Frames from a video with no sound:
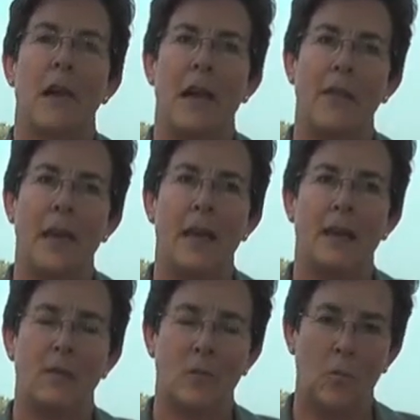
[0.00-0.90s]
and that
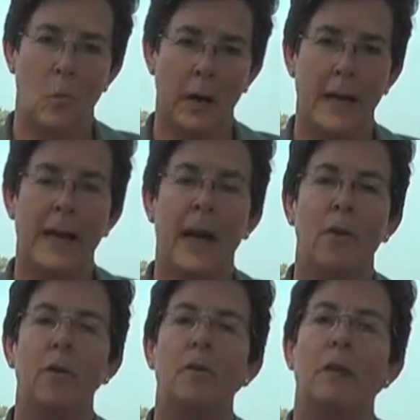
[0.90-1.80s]
working
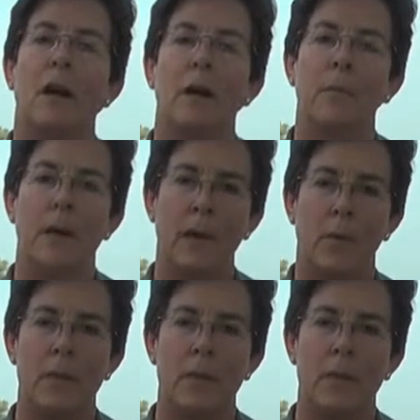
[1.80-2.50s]
out on Monday,